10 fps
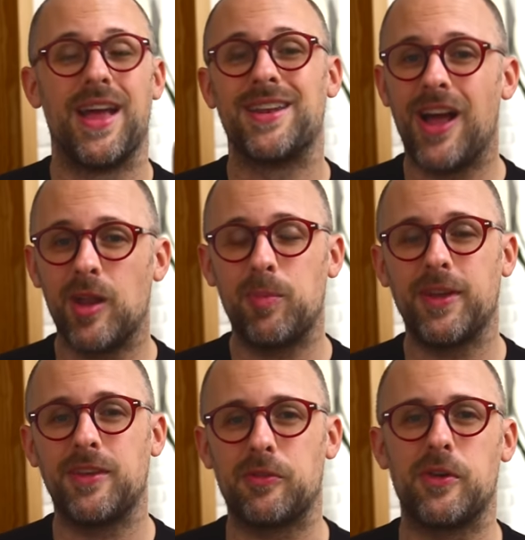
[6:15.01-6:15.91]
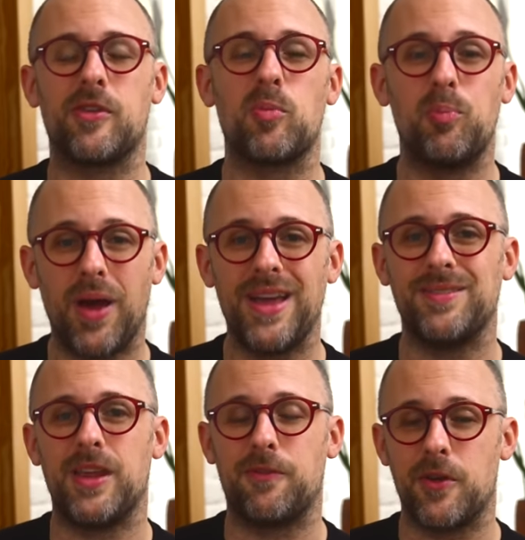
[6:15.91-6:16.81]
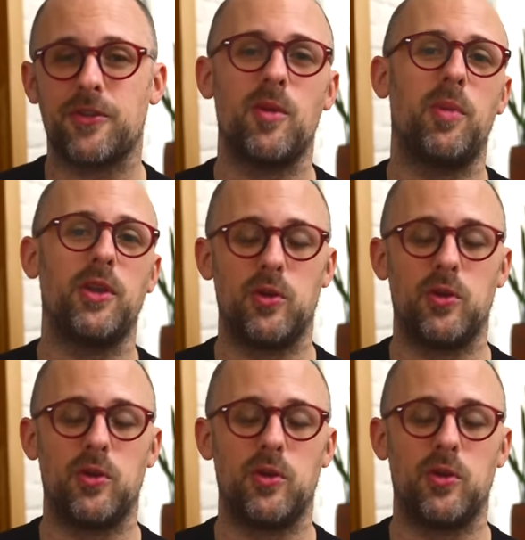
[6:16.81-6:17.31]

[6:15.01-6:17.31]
Not a big difference, but if you're somebody